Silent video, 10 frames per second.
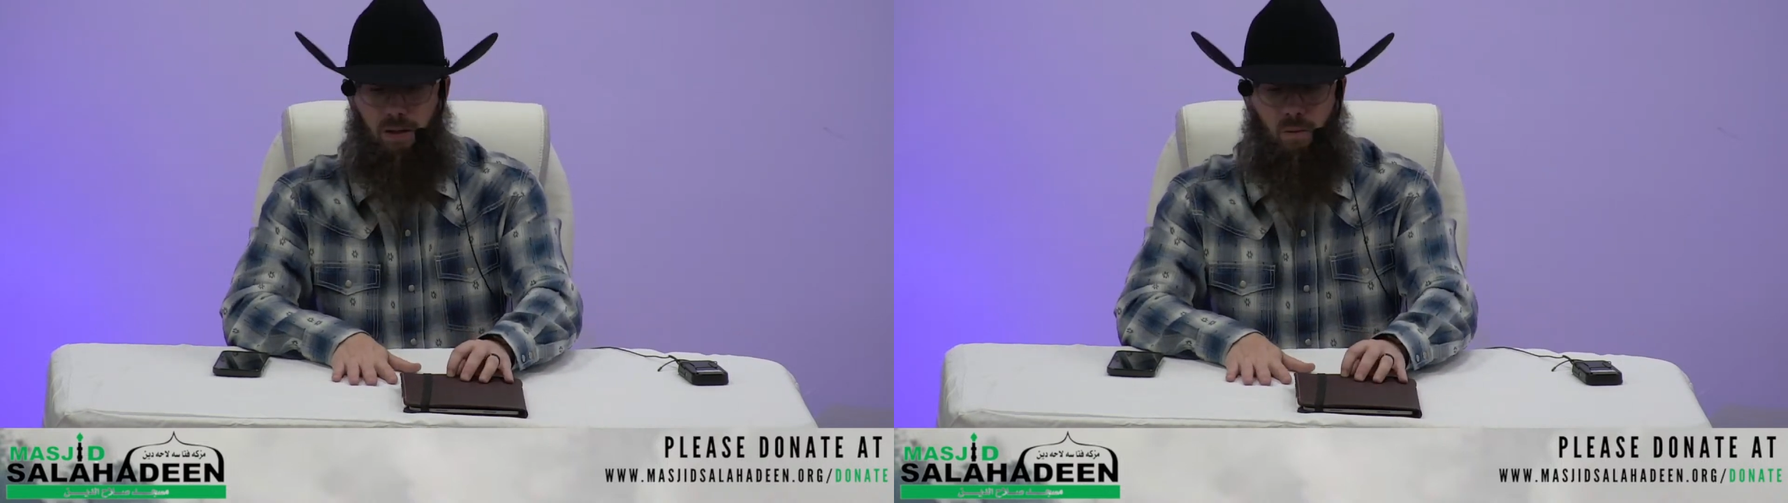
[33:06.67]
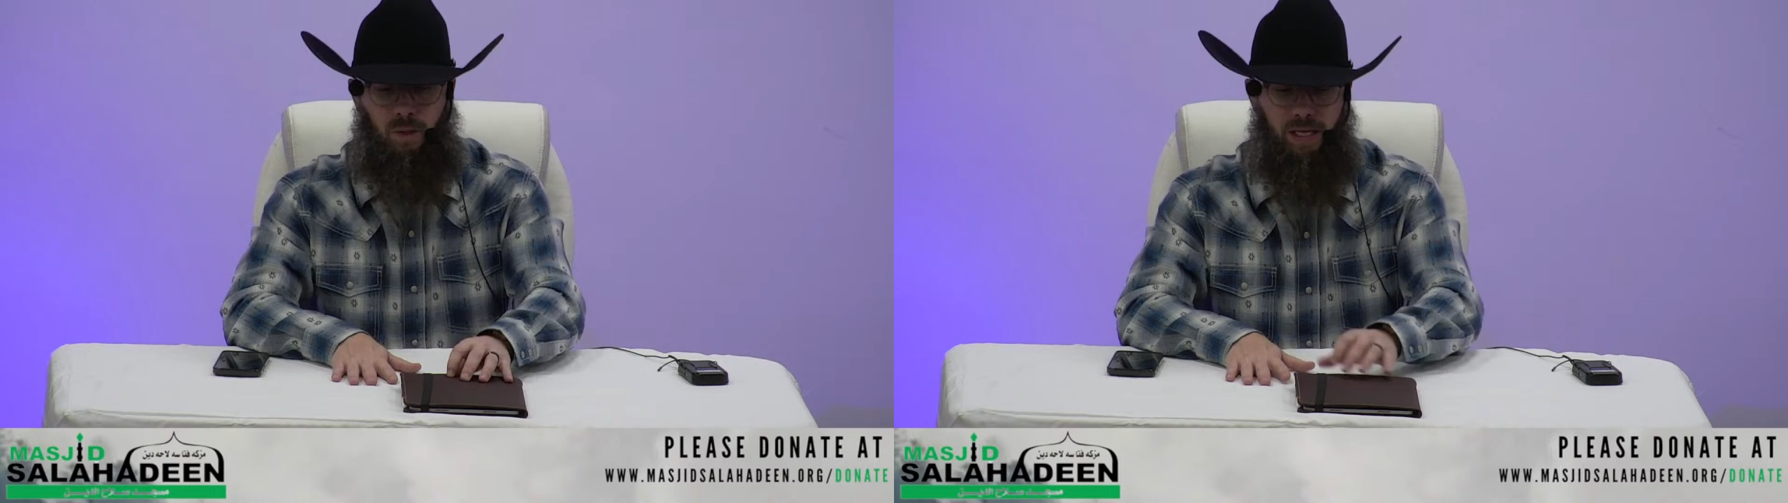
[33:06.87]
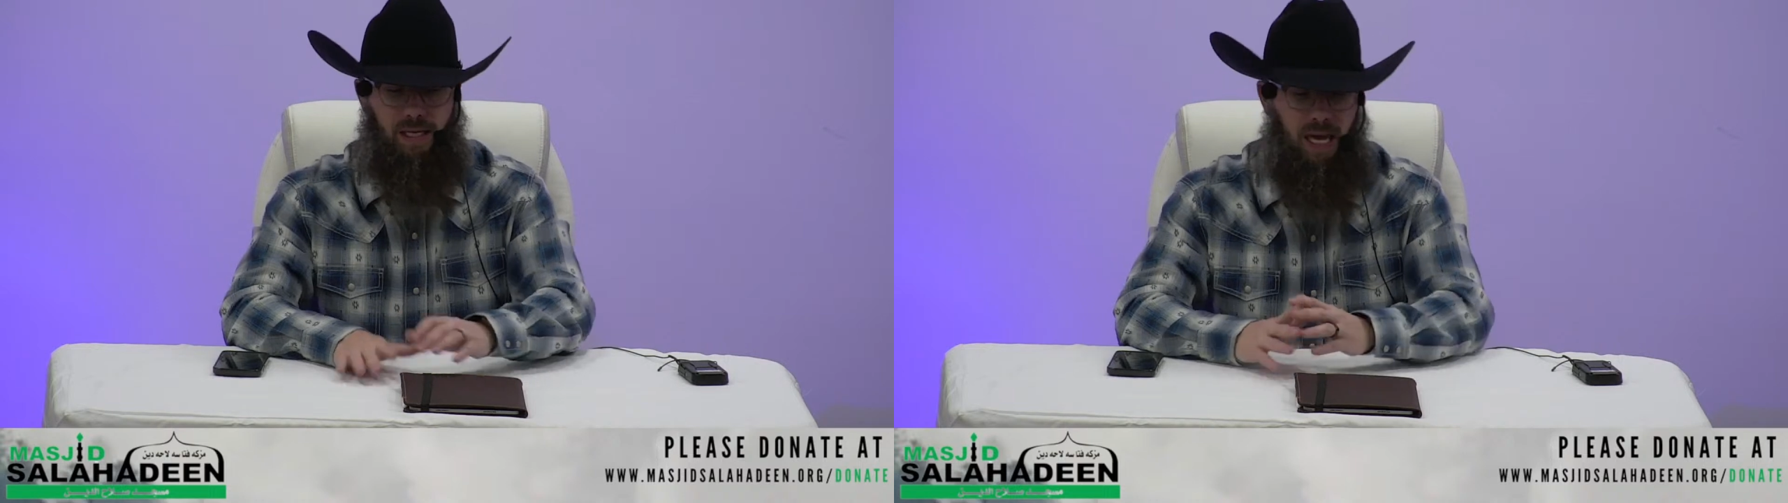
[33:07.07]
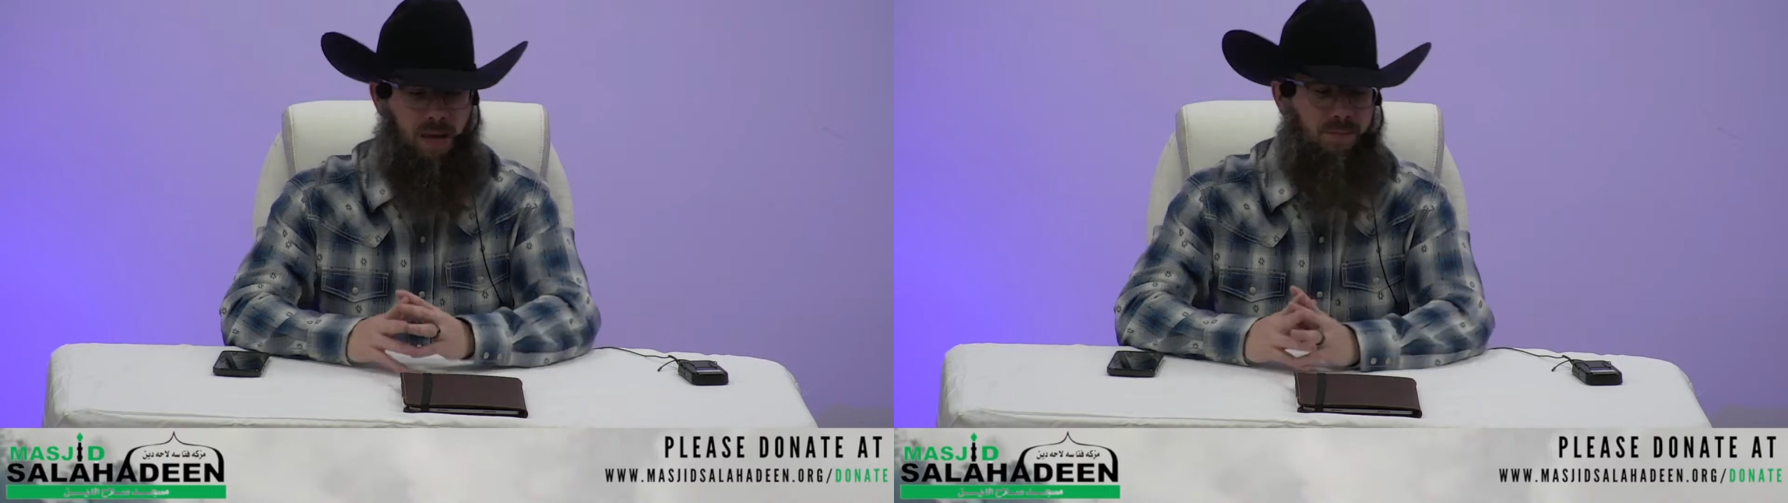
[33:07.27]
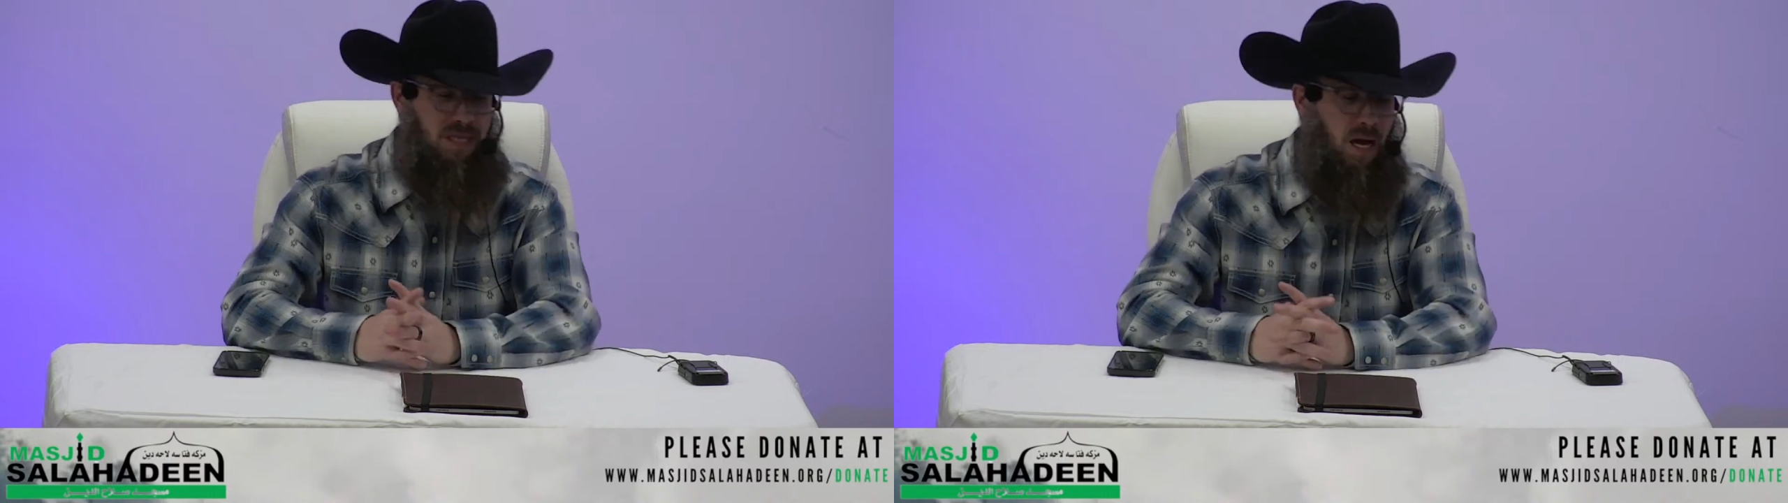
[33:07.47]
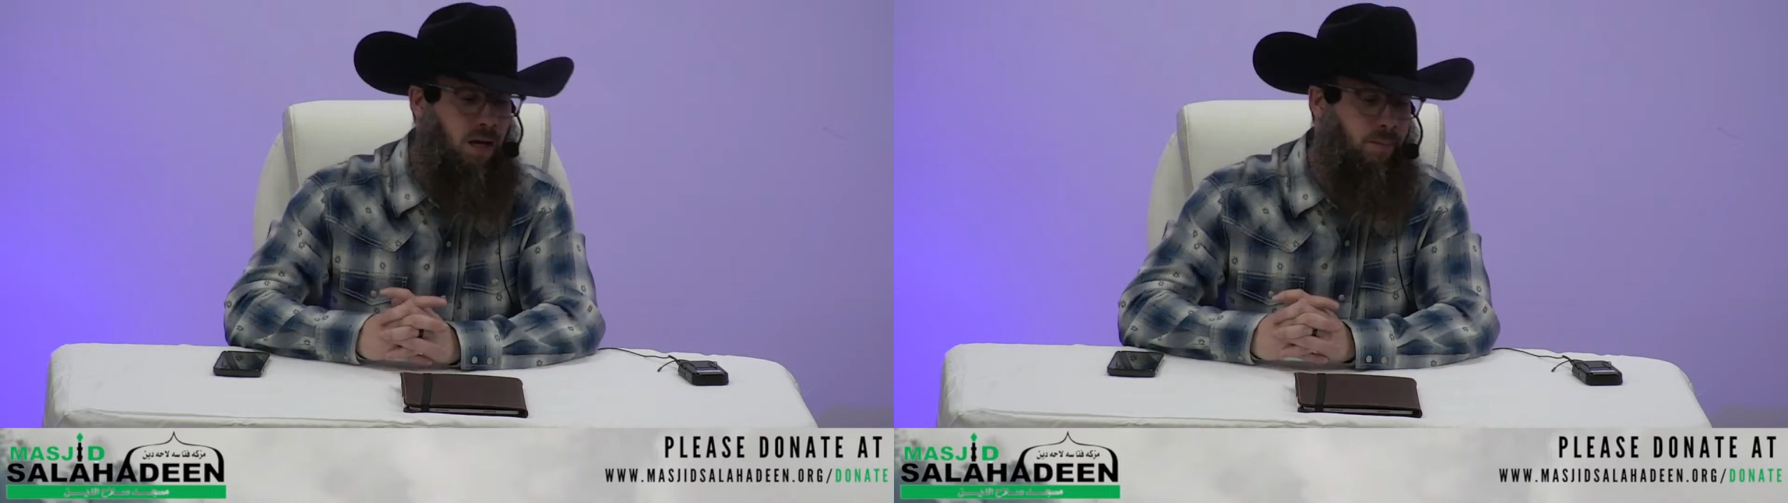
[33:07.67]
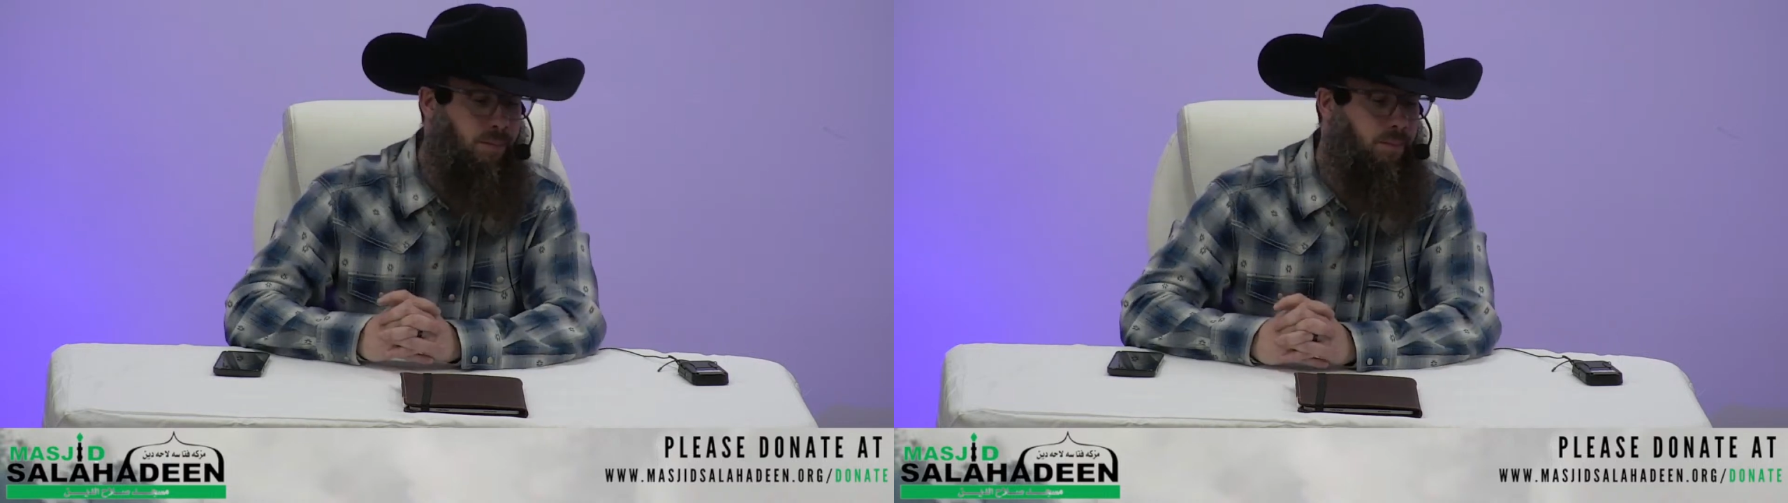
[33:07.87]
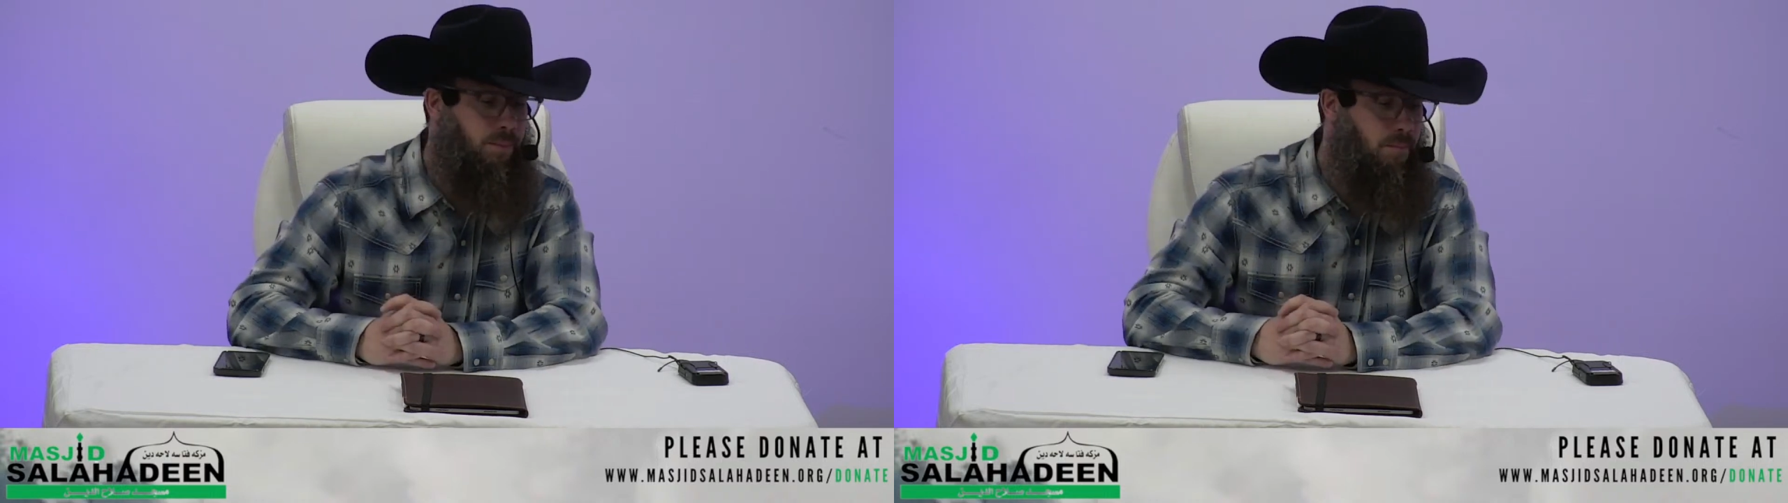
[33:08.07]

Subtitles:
When it came time